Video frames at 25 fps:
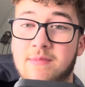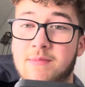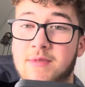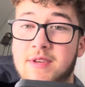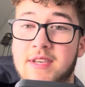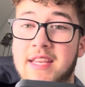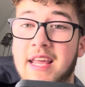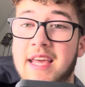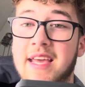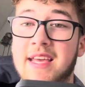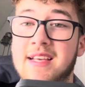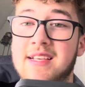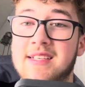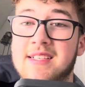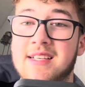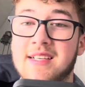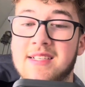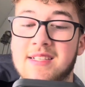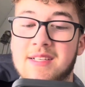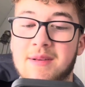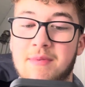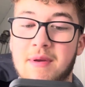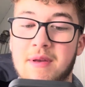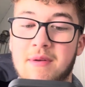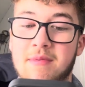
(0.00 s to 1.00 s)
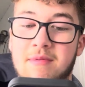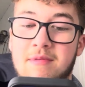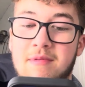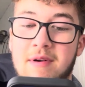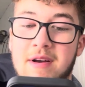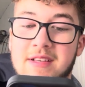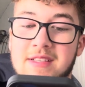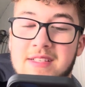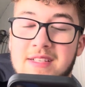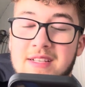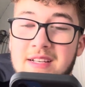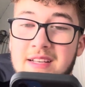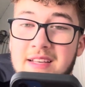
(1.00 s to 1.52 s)
digs into people,
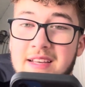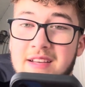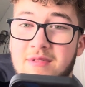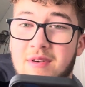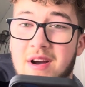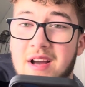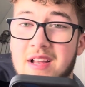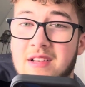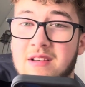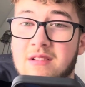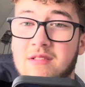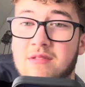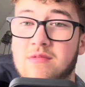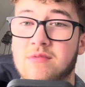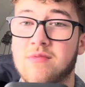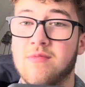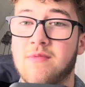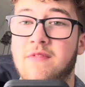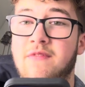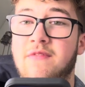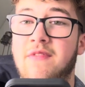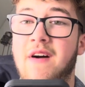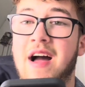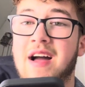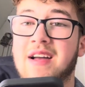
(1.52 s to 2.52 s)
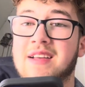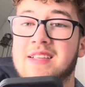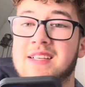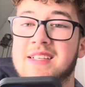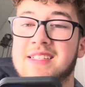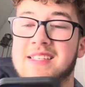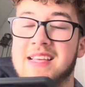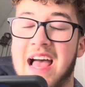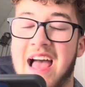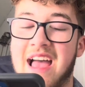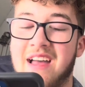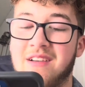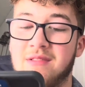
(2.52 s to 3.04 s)
basically. Great little
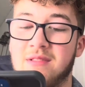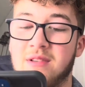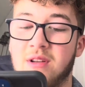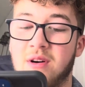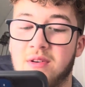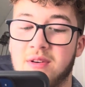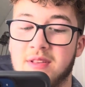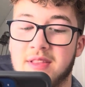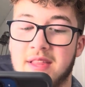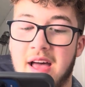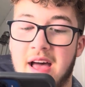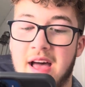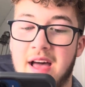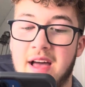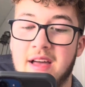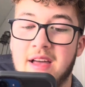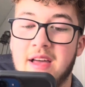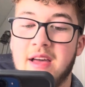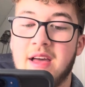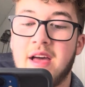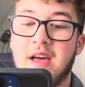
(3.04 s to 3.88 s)
factors outlined there.